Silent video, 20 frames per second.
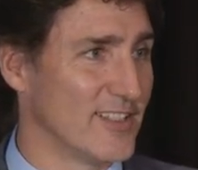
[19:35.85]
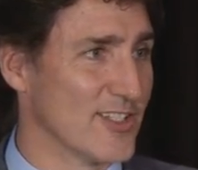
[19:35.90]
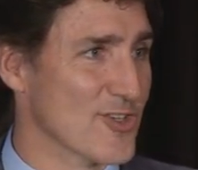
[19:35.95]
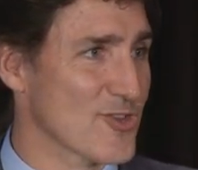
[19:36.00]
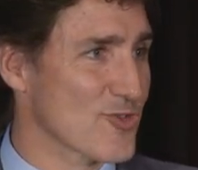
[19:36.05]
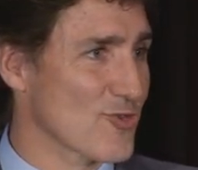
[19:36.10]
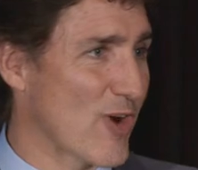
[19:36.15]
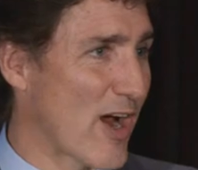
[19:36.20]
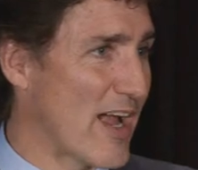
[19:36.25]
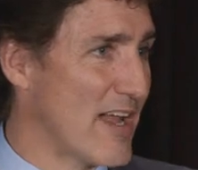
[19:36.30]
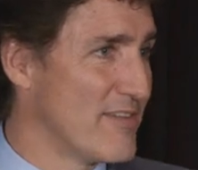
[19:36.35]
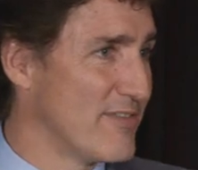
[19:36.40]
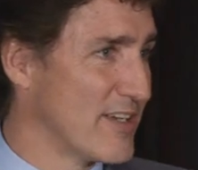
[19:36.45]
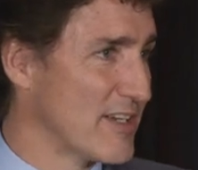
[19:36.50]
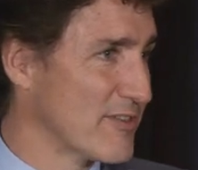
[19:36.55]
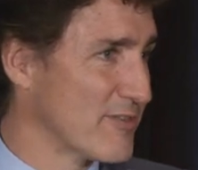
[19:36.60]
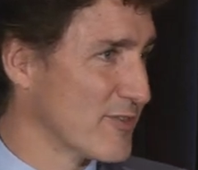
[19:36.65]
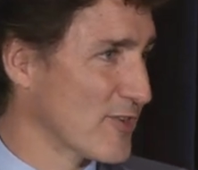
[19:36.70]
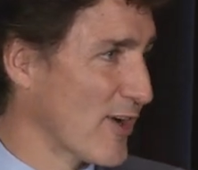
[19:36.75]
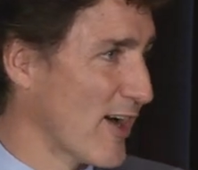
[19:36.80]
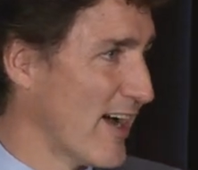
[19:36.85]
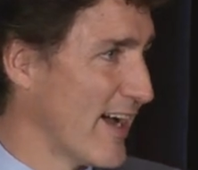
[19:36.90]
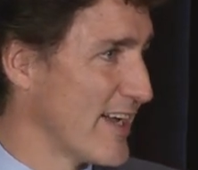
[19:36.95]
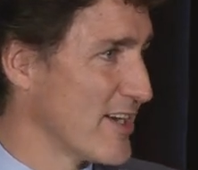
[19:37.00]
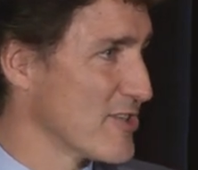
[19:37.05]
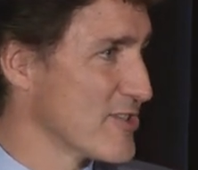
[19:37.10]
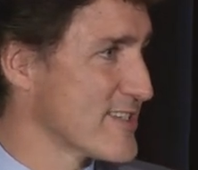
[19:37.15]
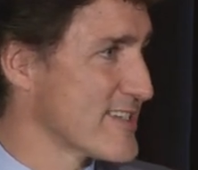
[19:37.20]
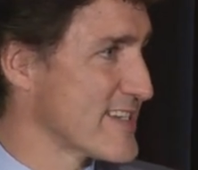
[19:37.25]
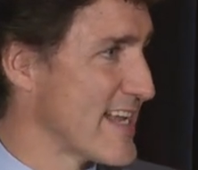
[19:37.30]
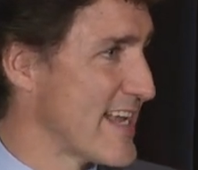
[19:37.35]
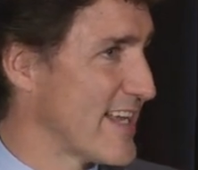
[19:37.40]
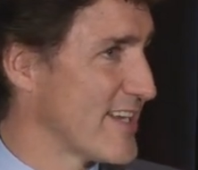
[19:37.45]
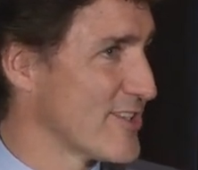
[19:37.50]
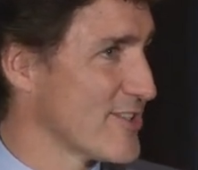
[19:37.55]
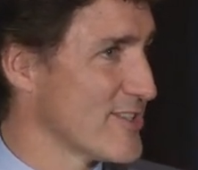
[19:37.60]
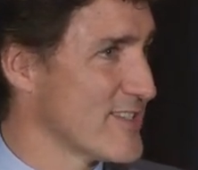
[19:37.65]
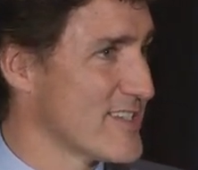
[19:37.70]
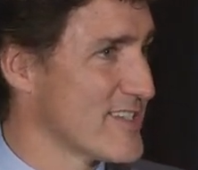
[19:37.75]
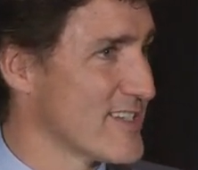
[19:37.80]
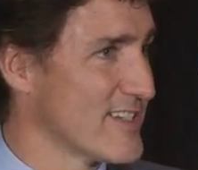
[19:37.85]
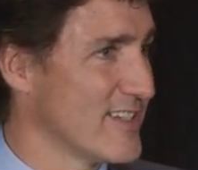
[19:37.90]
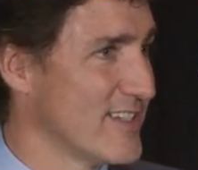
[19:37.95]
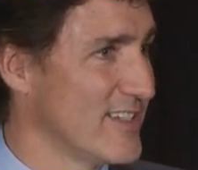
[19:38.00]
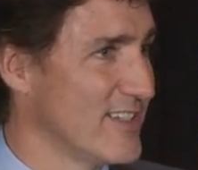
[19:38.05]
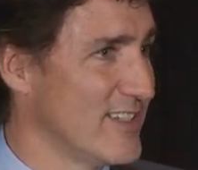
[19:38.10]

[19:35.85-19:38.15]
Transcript: striving for higher standards,